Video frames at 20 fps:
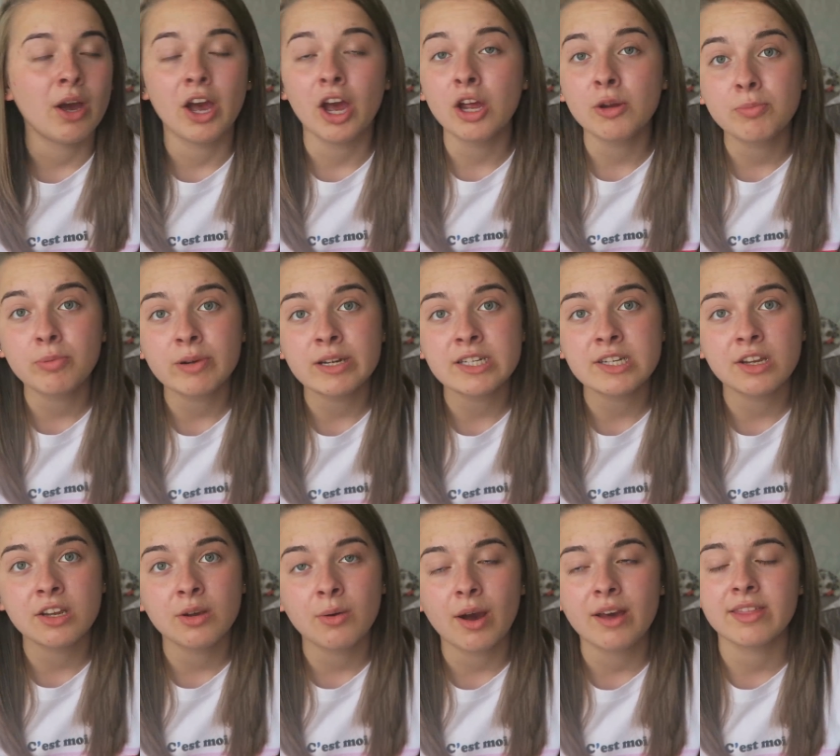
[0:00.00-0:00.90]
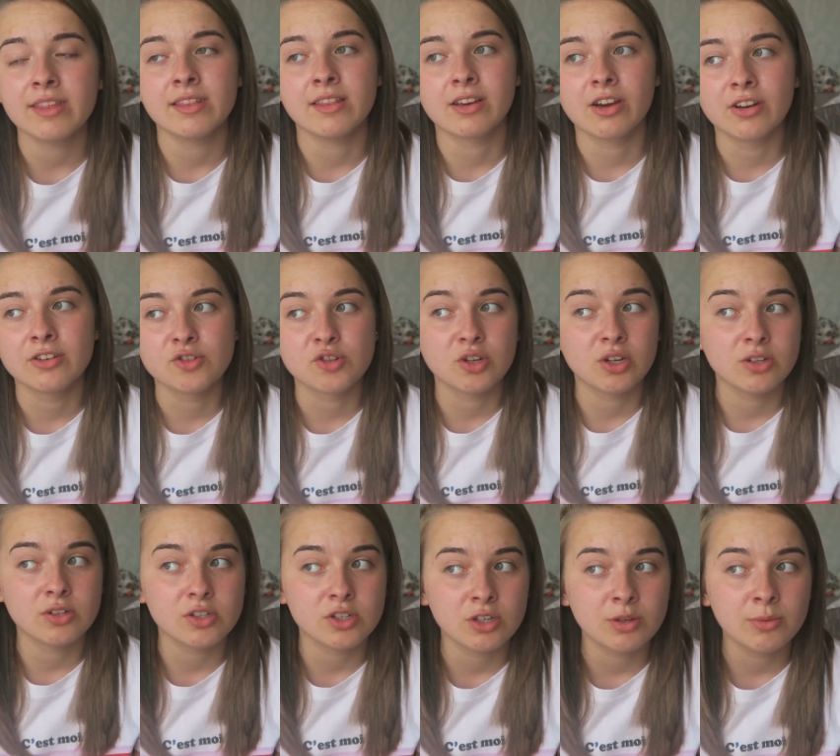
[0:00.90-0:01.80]
I hope we do. I think the country
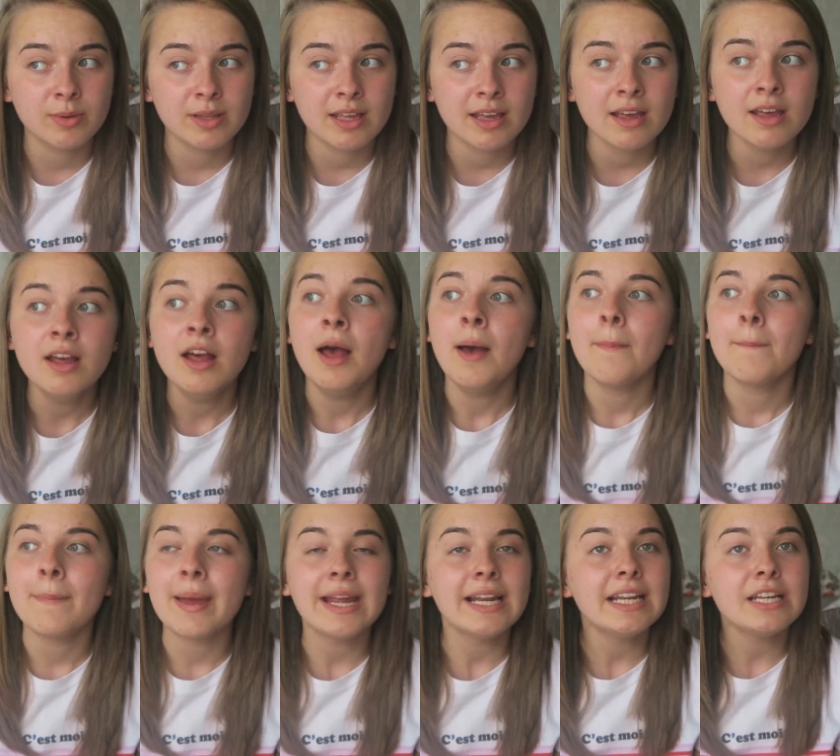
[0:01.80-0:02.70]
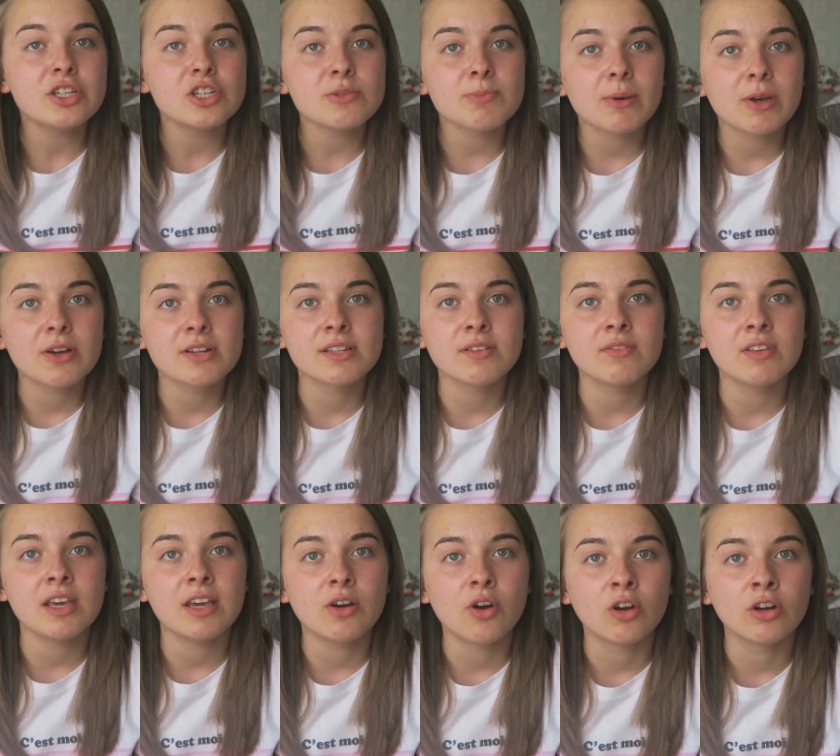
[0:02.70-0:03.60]
could do with it, mainly just because of
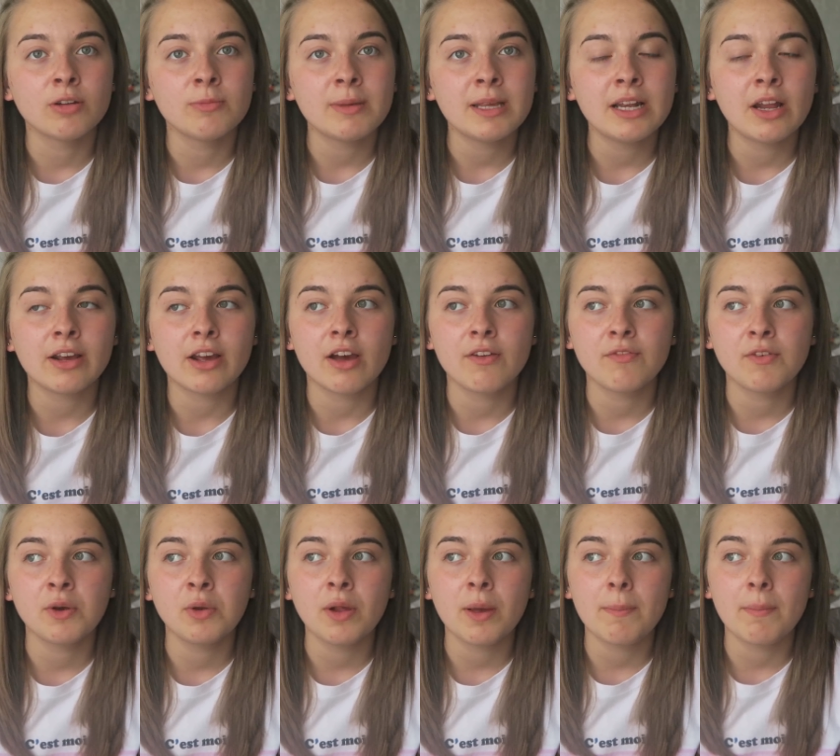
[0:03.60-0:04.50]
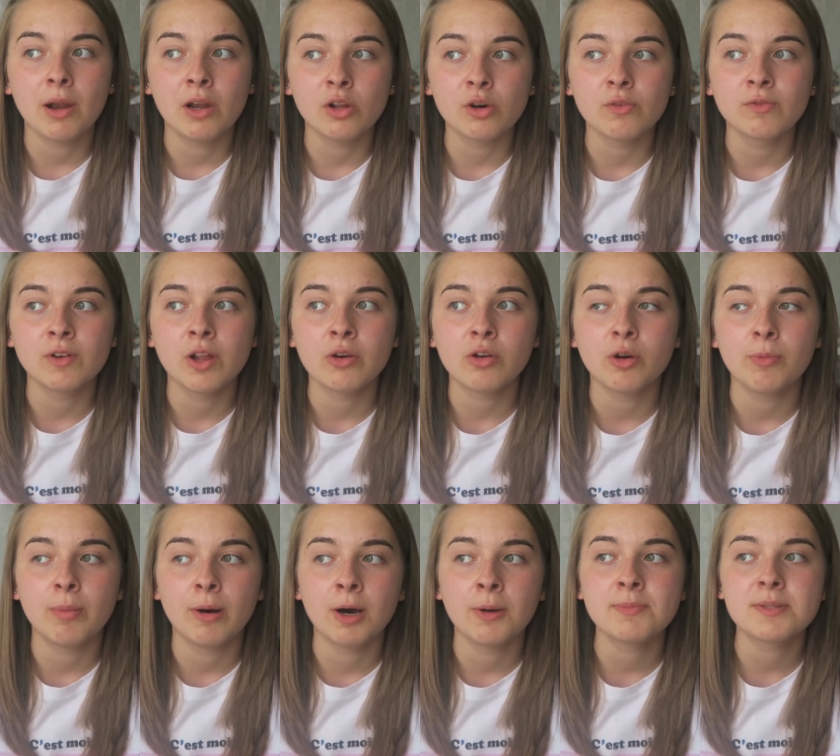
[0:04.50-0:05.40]
the economy. Like, I feel like a lot of
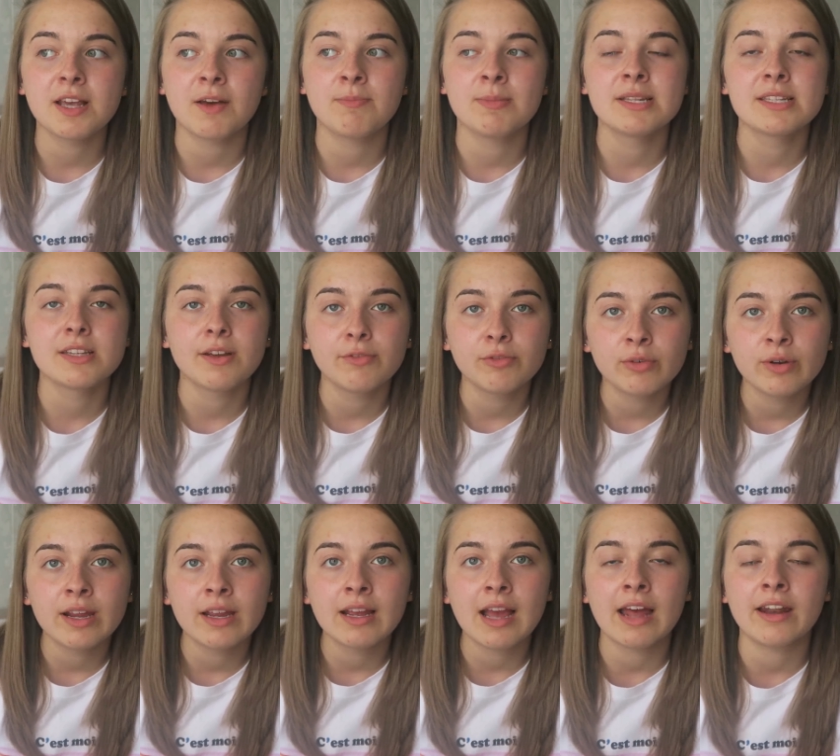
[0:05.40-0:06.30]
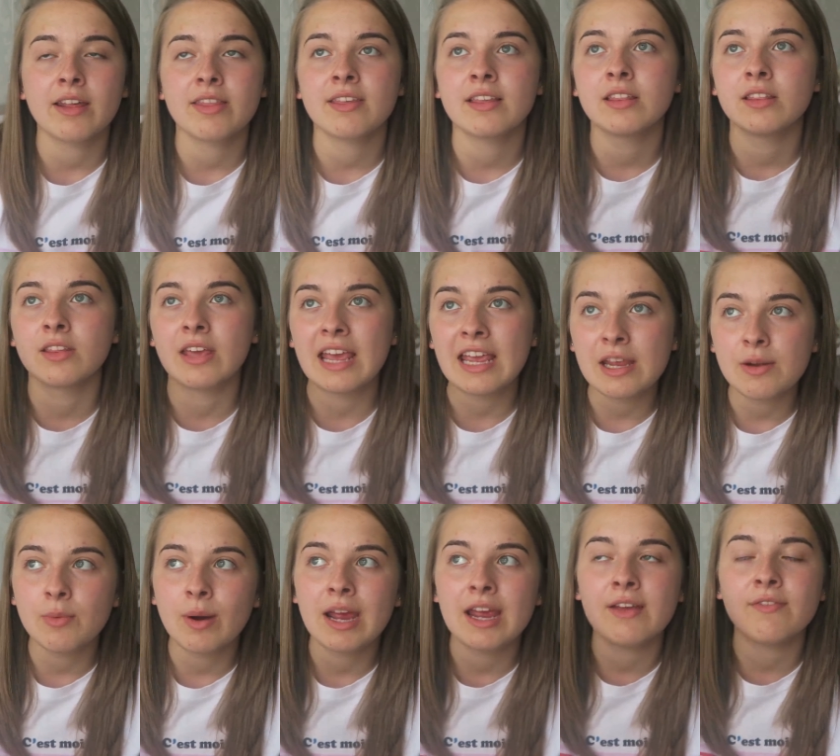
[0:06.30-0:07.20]
local pubs have been suffering, and I think the
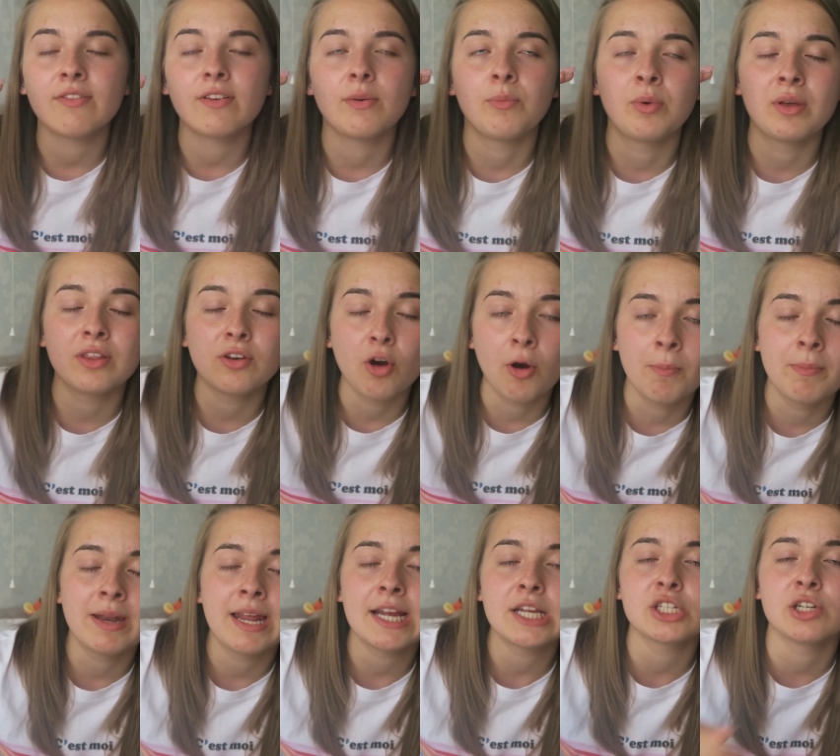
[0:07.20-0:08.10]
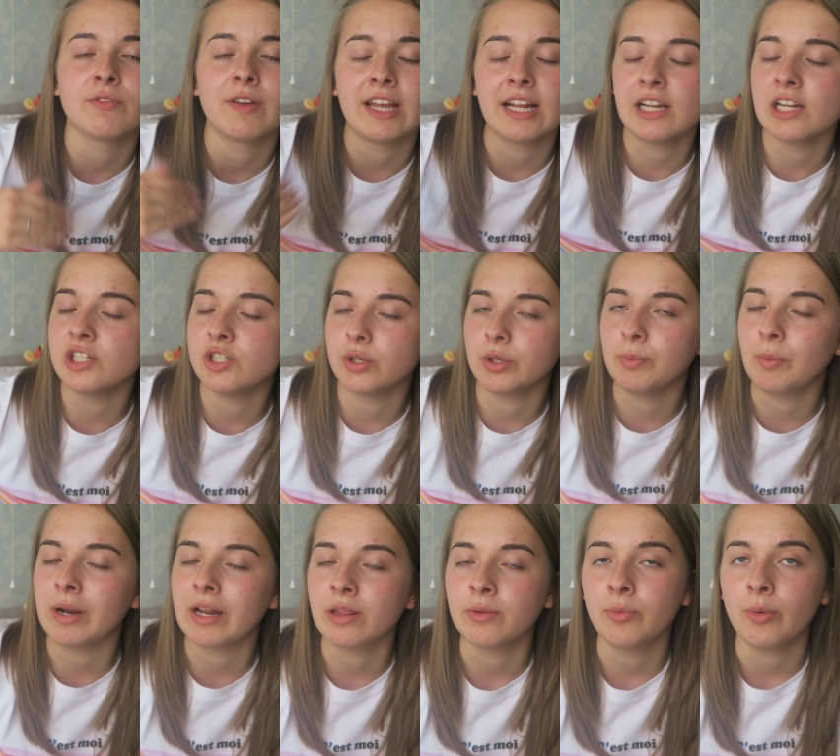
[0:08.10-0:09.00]
heat wave with a combination of England doing
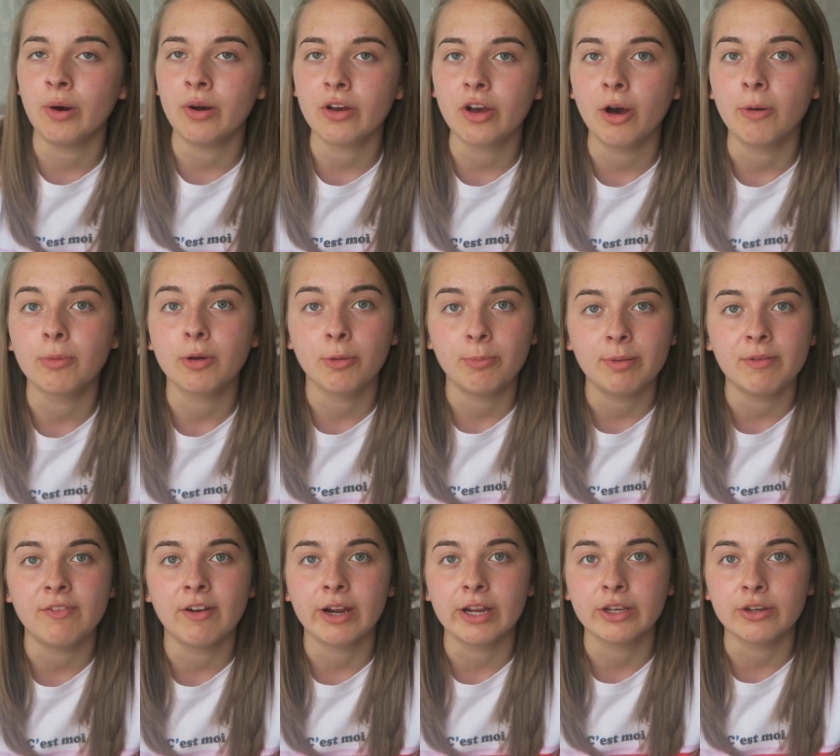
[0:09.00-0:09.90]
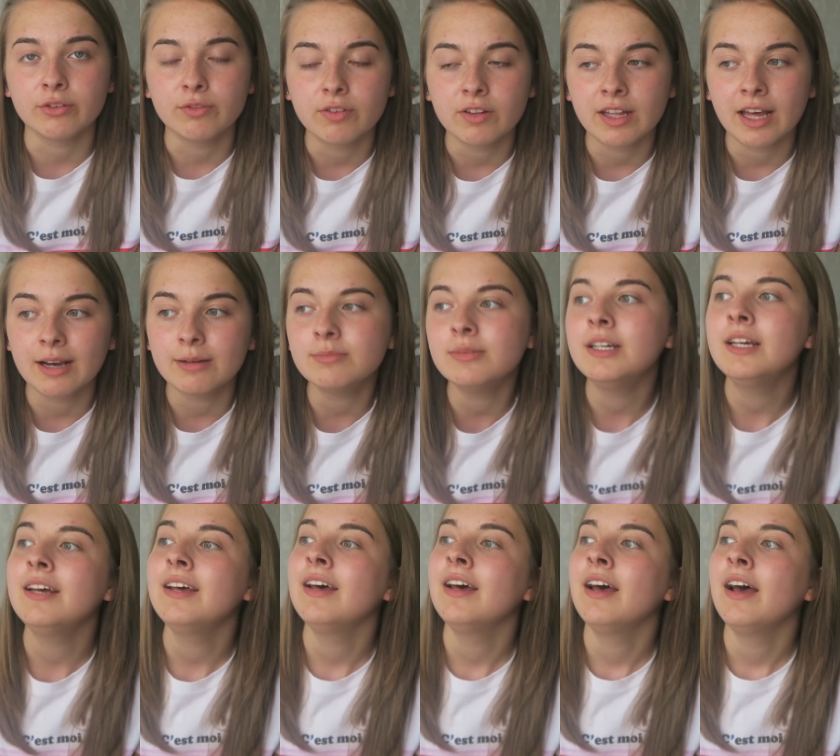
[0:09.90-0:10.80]
well in the World Cup could be very good for them.
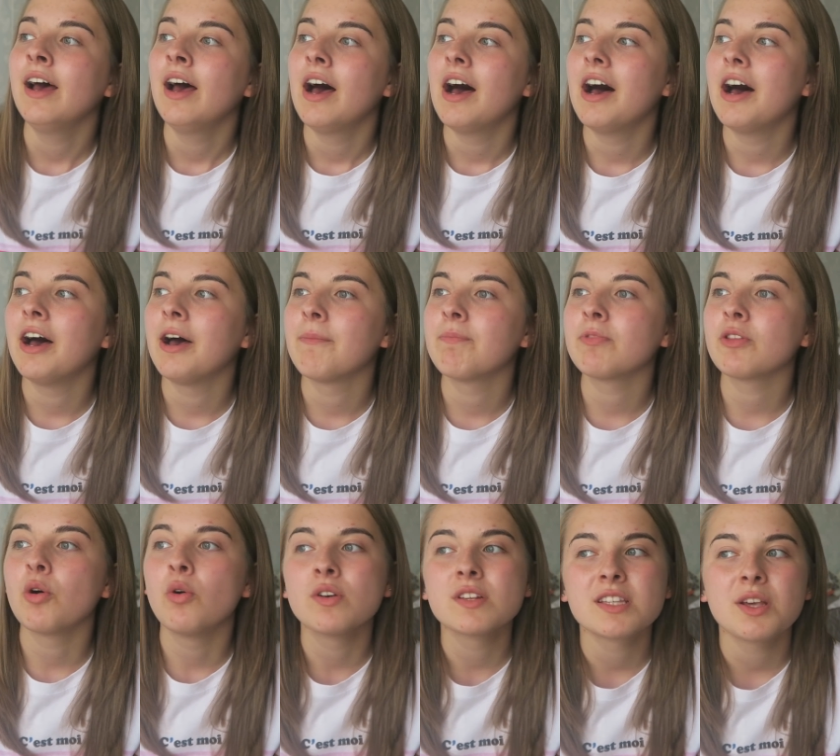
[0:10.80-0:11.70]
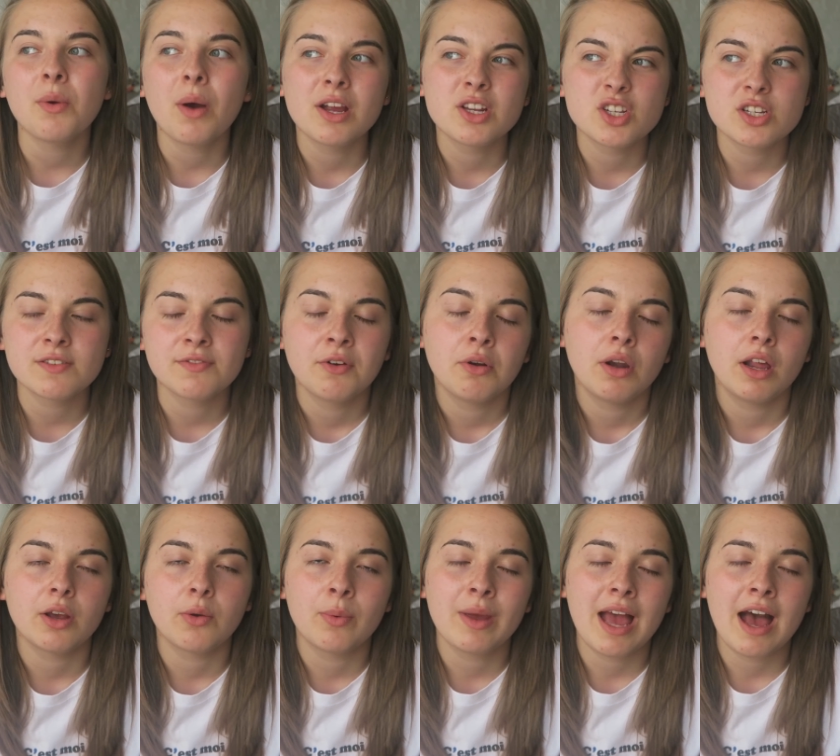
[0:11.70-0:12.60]
Also, I just feel
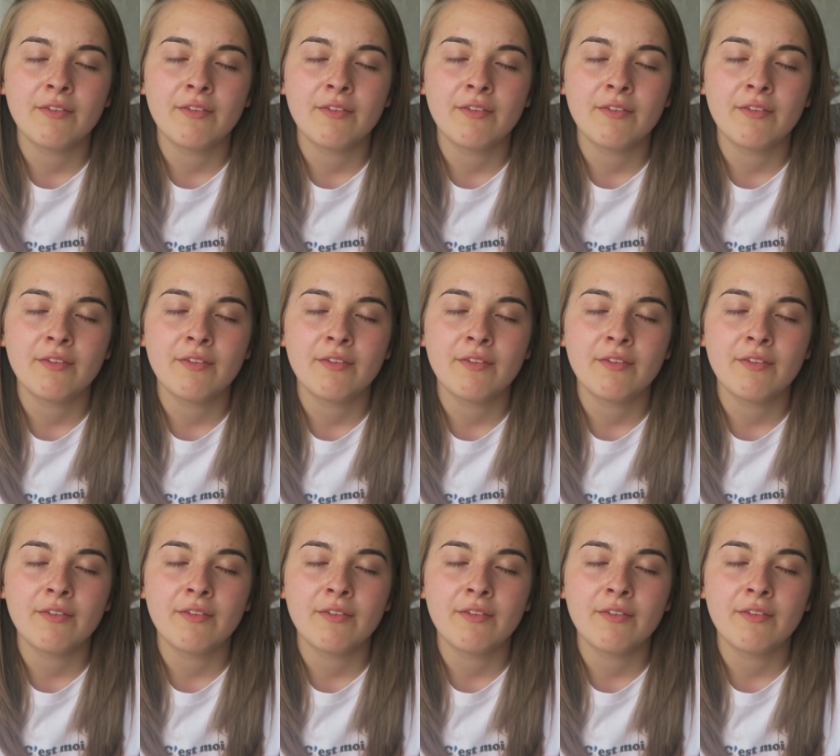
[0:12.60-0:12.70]
like we